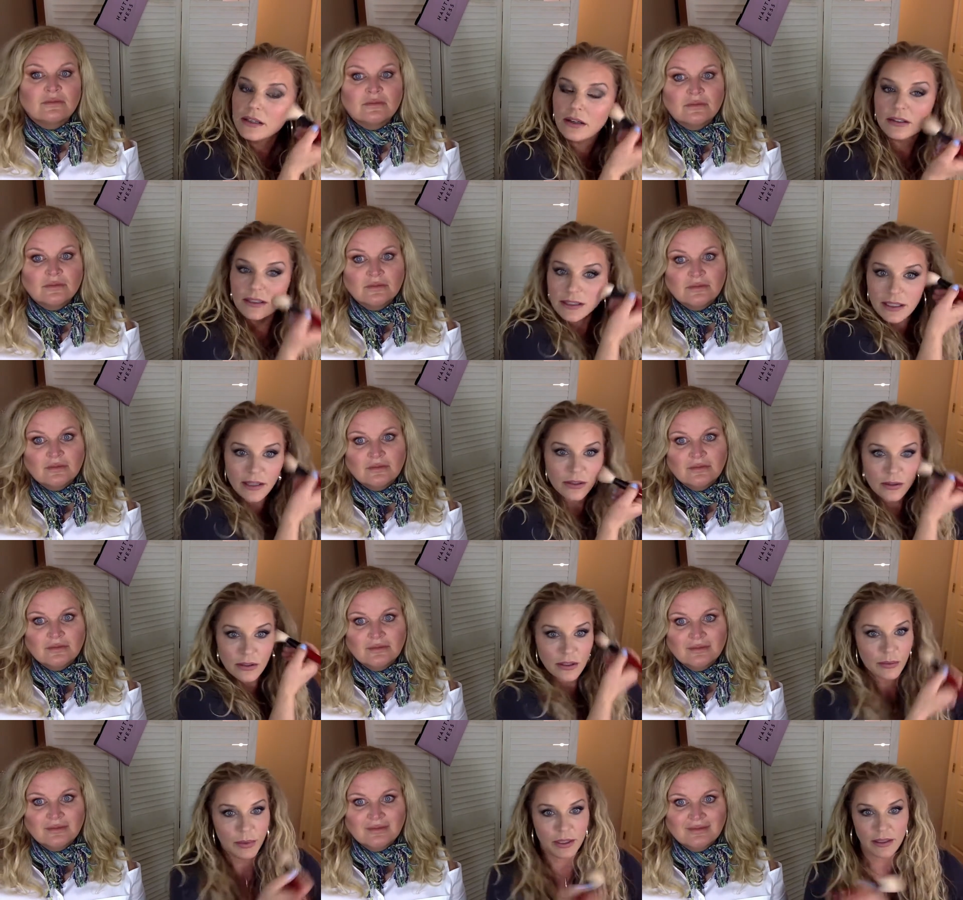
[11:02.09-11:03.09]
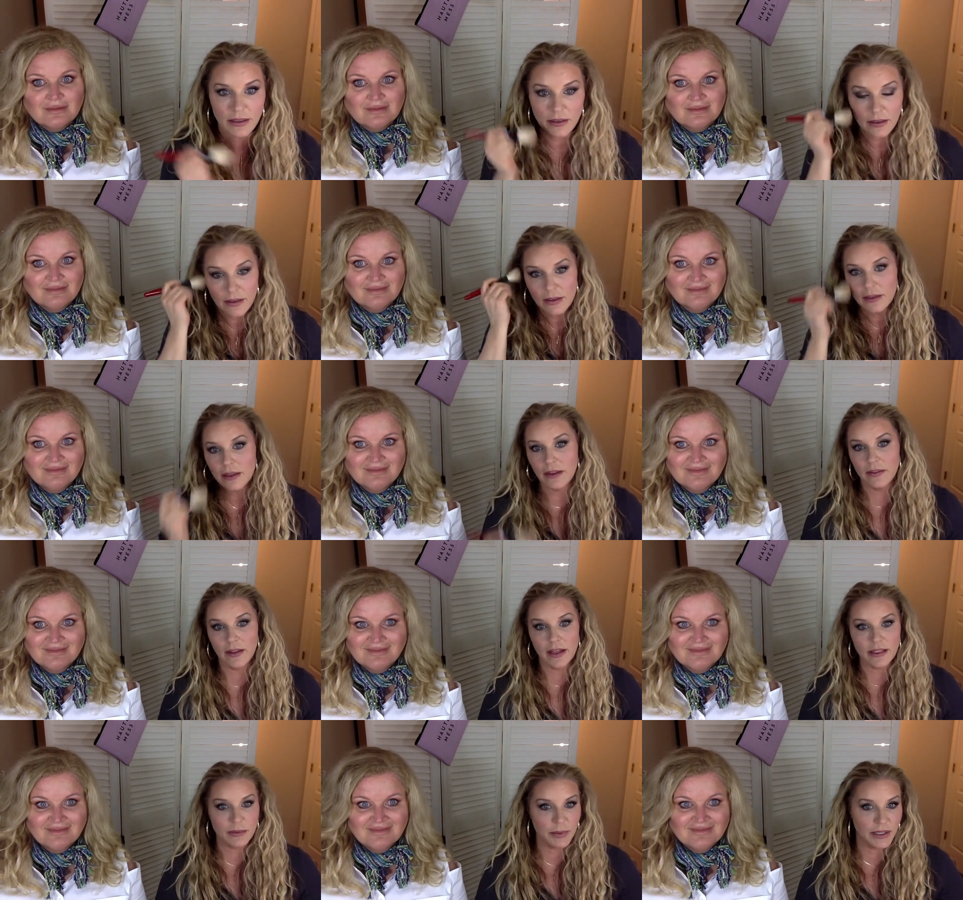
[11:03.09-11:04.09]
Speaker 1: it all together a little bit. And
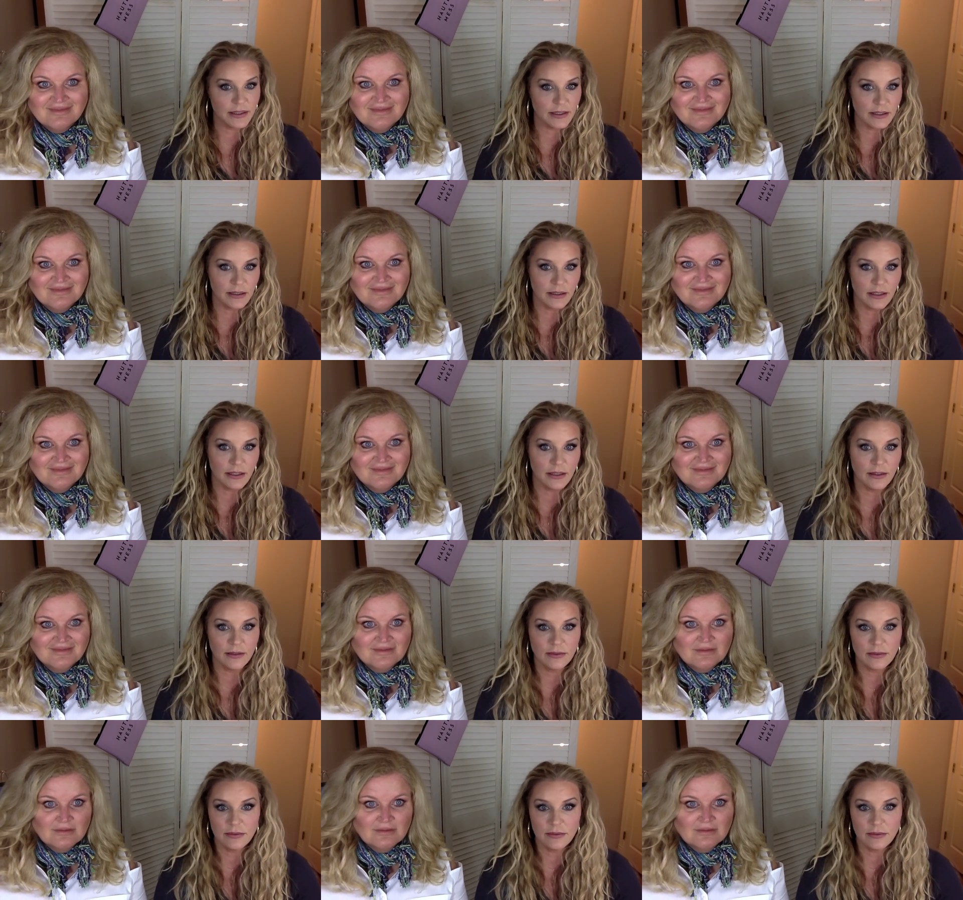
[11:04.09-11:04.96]
that's basically,